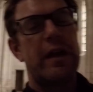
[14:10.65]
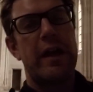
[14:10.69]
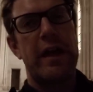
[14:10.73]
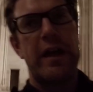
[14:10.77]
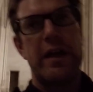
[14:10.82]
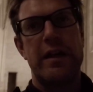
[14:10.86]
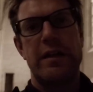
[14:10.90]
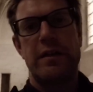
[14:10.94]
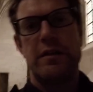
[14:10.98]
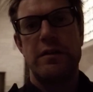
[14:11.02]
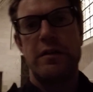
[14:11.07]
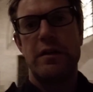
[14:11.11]

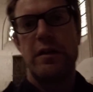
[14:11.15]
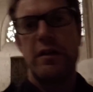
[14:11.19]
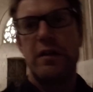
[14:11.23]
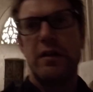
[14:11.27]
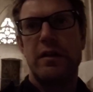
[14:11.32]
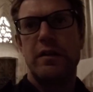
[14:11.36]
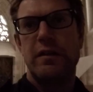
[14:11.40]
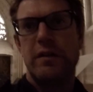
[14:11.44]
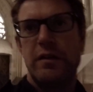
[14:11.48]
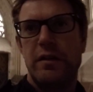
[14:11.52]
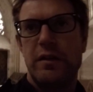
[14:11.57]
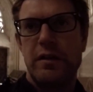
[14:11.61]
and
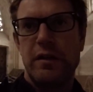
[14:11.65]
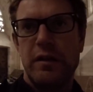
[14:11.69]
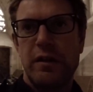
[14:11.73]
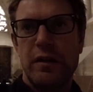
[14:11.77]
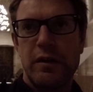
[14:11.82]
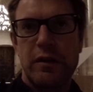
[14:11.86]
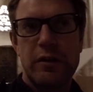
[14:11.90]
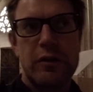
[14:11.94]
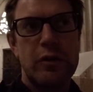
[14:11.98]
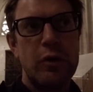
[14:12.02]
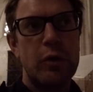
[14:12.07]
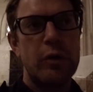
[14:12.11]

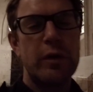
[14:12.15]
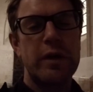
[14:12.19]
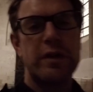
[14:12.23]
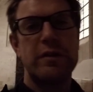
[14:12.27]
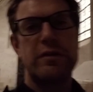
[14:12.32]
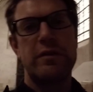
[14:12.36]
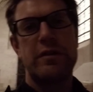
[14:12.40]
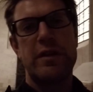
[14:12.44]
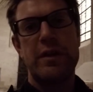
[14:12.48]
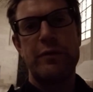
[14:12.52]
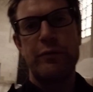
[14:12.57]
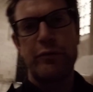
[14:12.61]

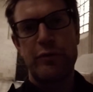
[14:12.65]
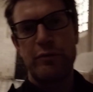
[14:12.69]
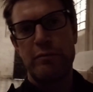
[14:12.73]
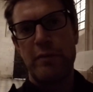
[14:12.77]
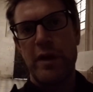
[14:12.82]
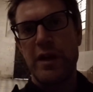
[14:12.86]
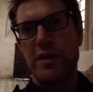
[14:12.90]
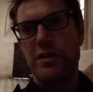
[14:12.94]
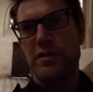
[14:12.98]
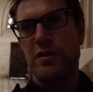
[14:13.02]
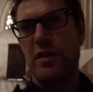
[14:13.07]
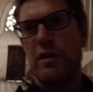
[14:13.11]
according to the
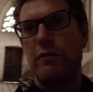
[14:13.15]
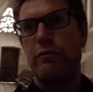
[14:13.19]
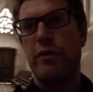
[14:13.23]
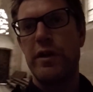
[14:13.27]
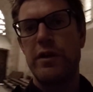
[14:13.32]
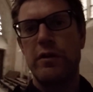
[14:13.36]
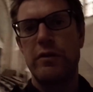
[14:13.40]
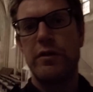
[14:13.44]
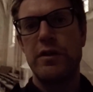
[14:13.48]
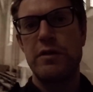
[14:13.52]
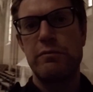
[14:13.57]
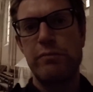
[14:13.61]
information I
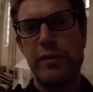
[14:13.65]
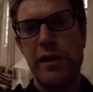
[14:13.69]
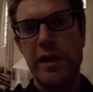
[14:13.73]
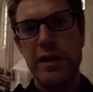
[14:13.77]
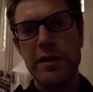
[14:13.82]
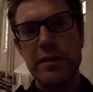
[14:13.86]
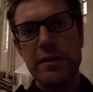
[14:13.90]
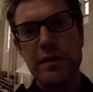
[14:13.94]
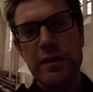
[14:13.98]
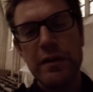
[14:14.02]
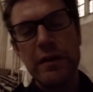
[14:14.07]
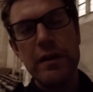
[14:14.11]
read on this
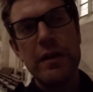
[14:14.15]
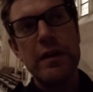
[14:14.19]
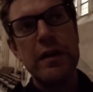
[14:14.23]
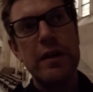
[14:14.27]
place,